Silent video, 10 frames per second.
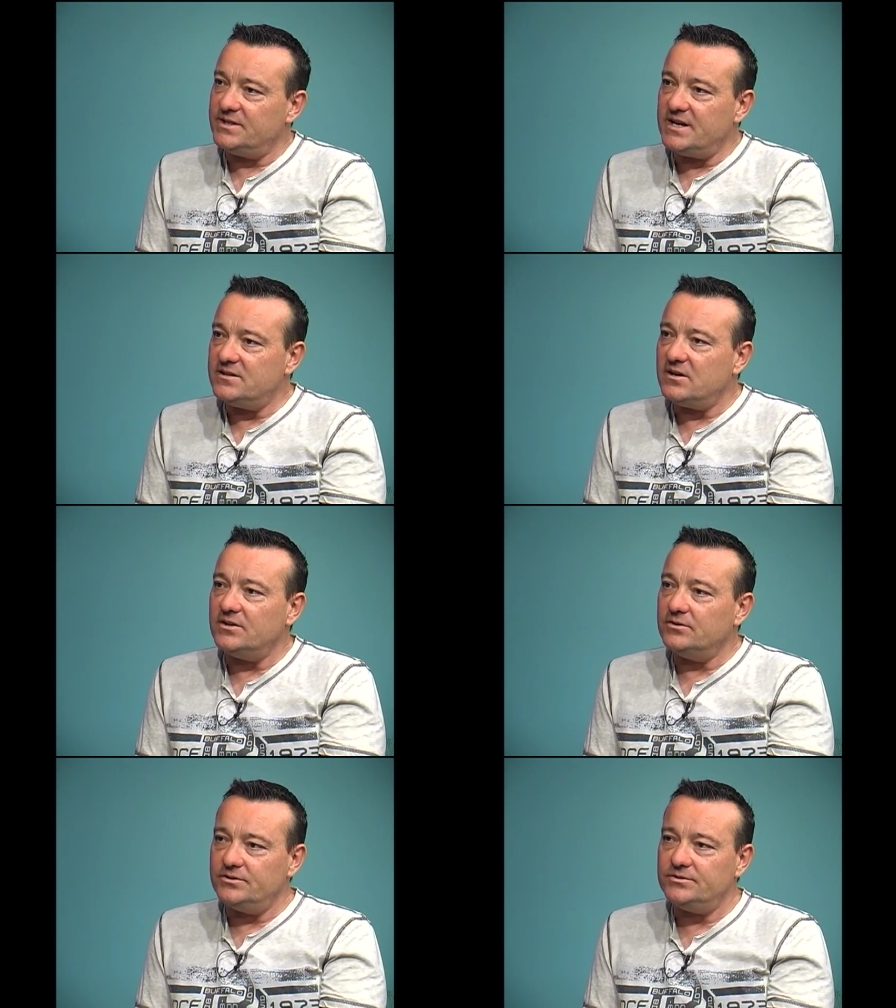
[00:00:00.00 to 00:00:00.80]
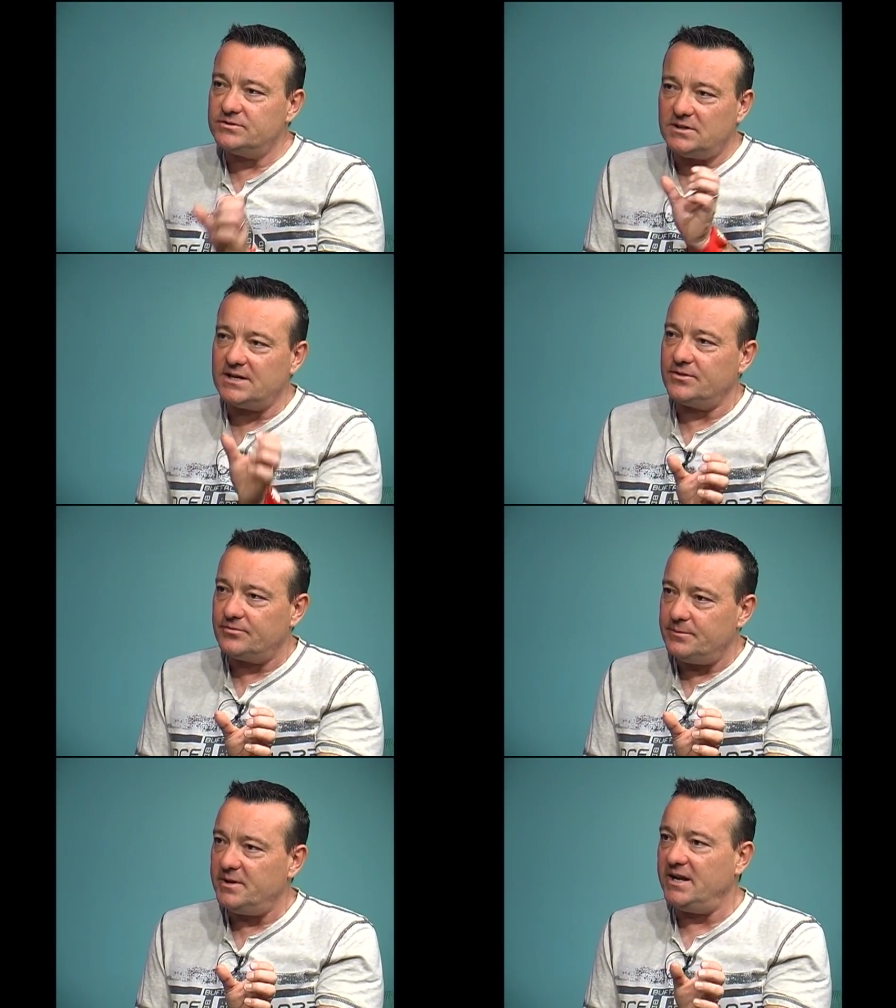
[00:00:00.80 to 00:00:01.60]
They're not your usual like
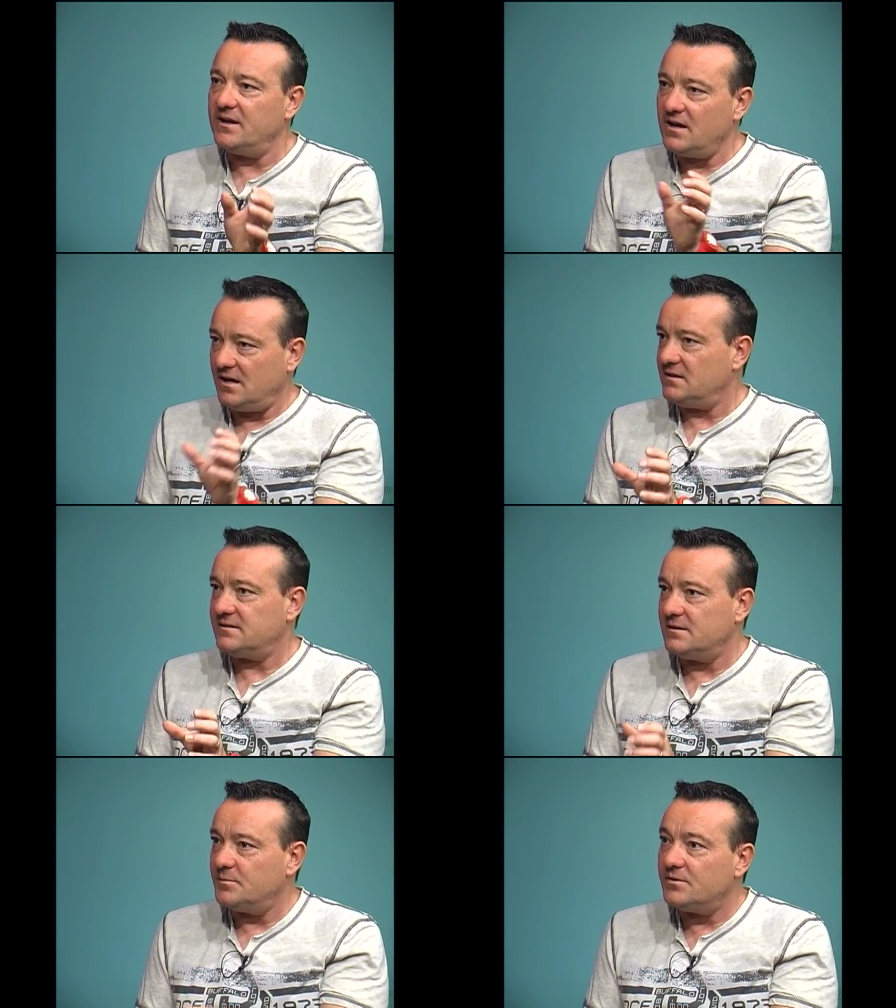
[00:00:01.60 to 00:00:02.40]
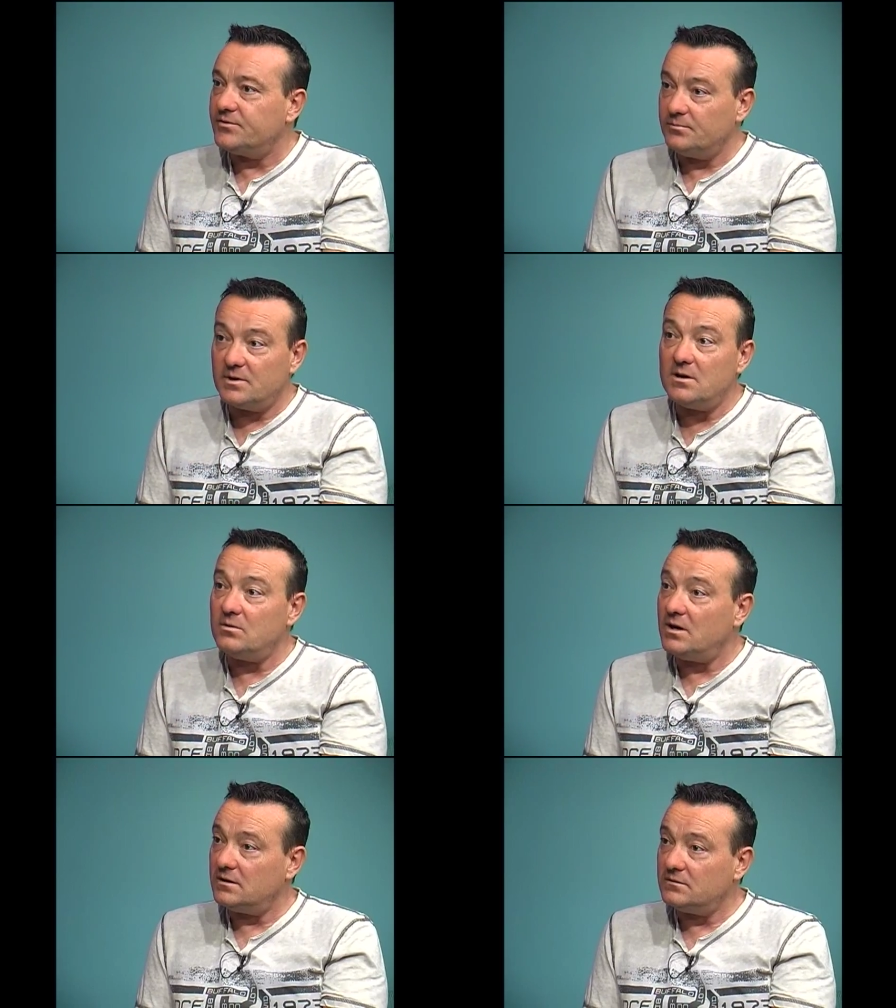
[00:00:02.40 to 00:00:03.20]
three minute cuts. Some right. of them
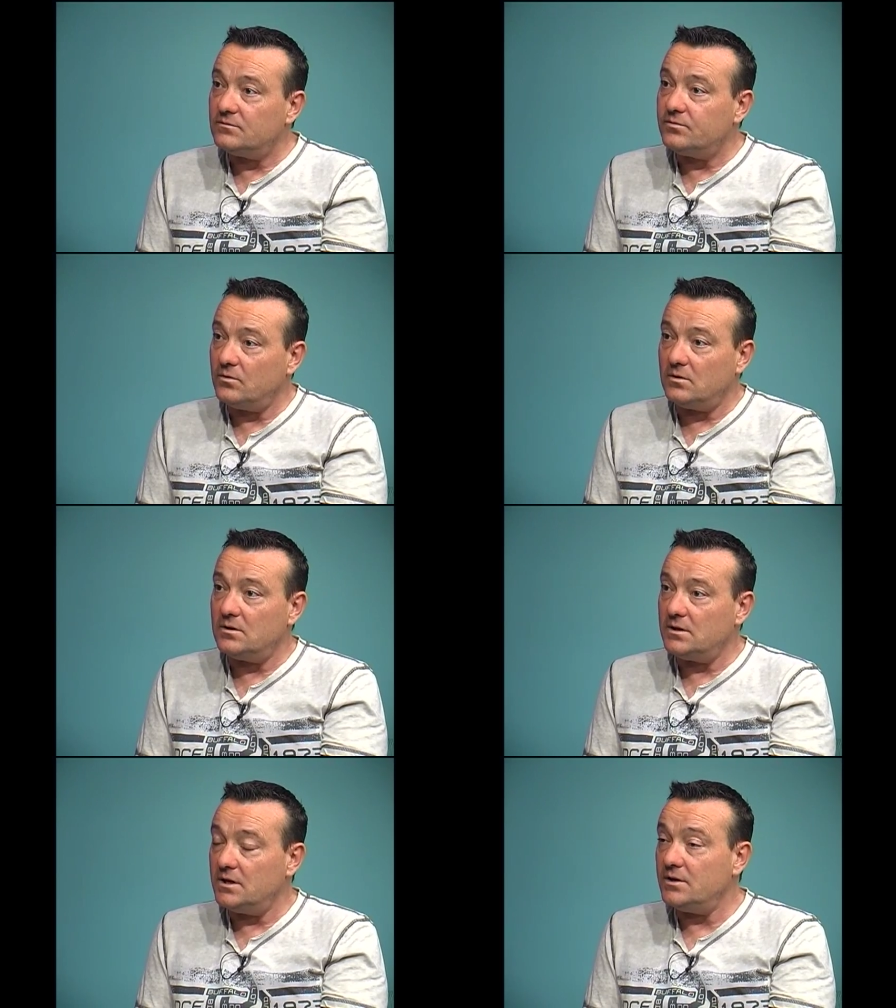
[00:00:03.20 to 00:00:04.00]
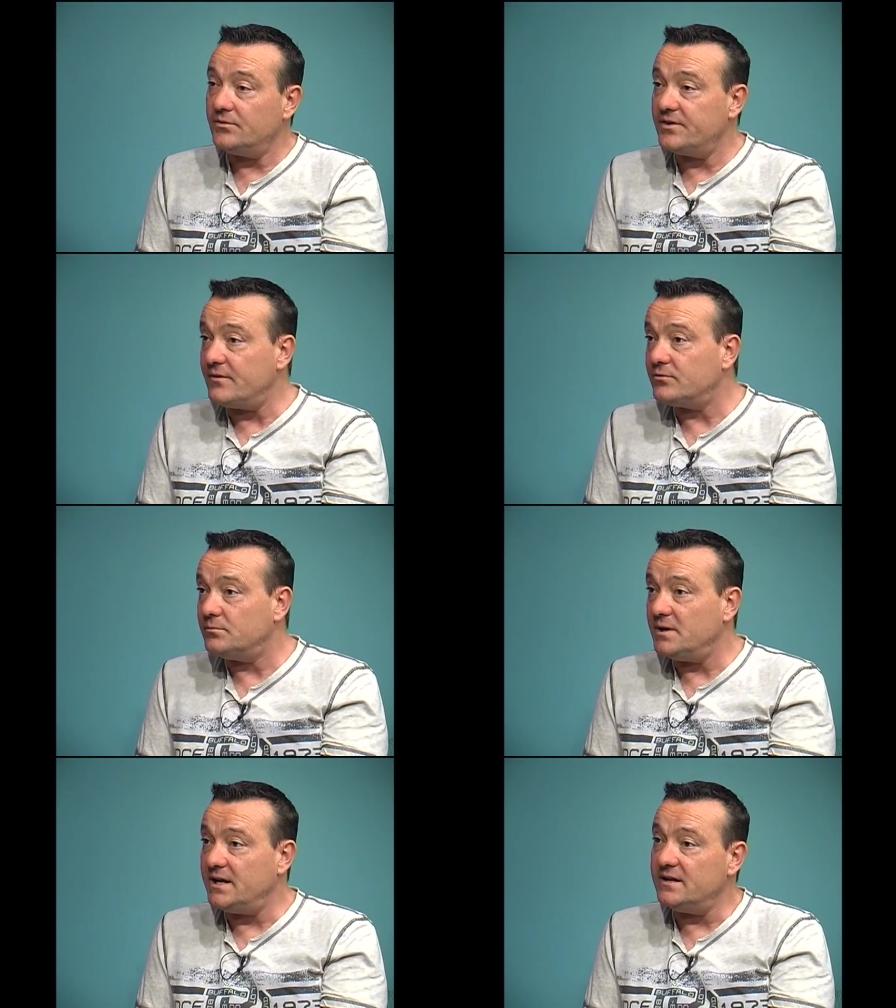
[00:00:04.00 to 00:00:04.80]
go on for you know several
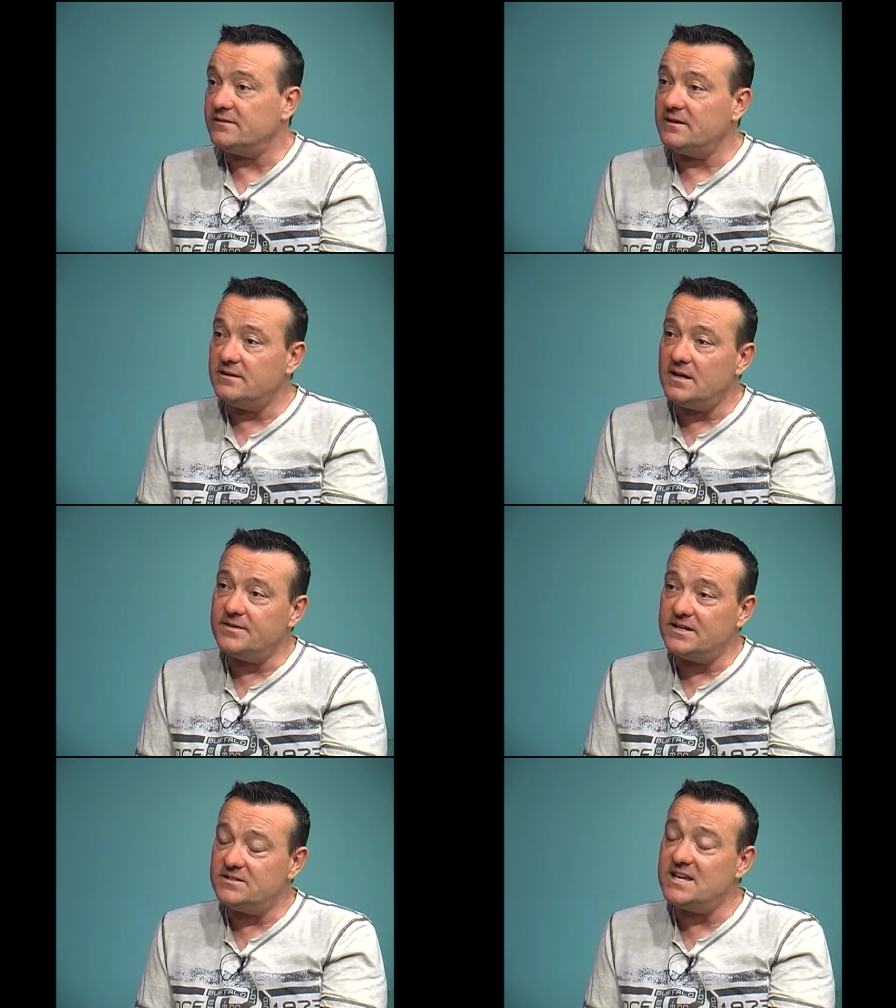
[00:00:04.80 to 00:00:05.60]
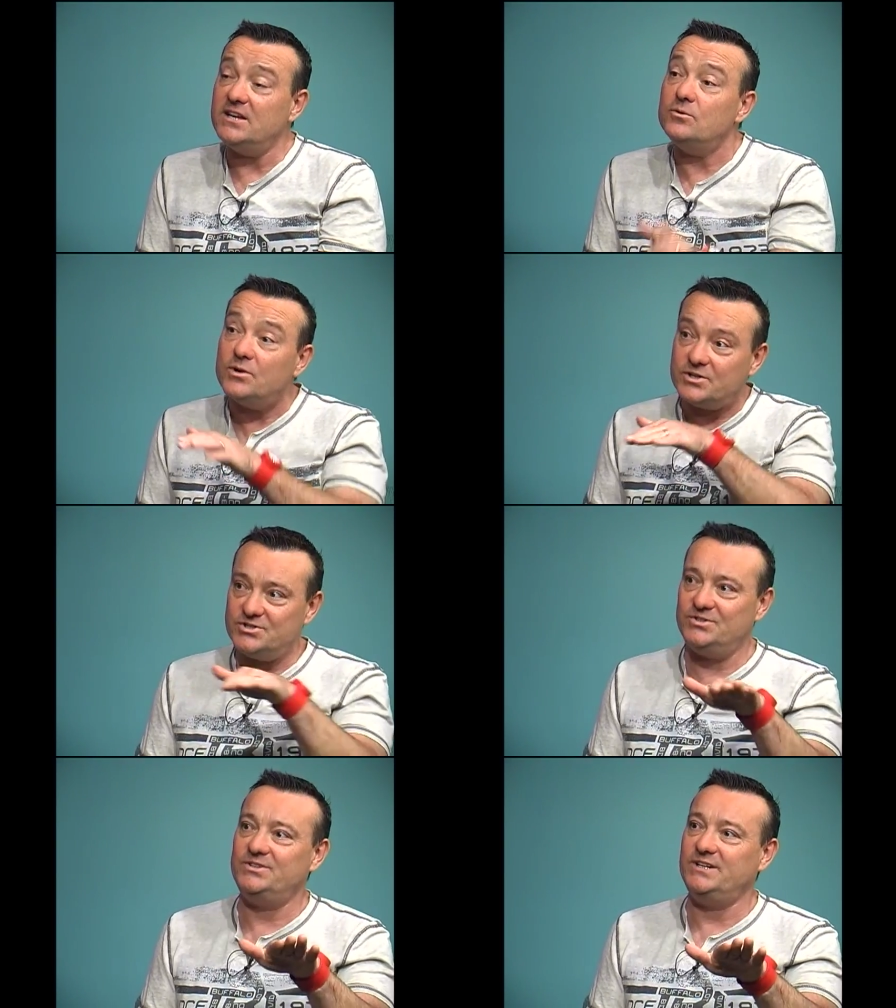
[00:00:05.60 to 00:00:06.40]
minutes. Yes. they take you on a
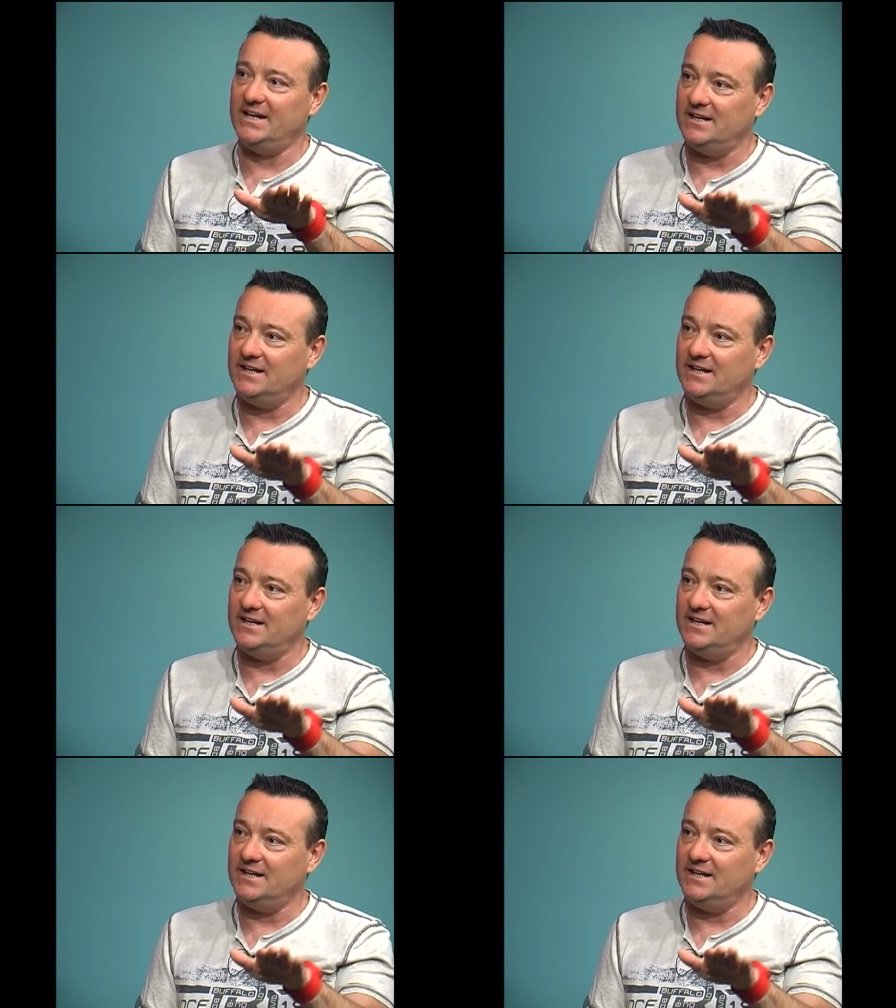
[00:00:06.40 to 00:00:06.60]
journey.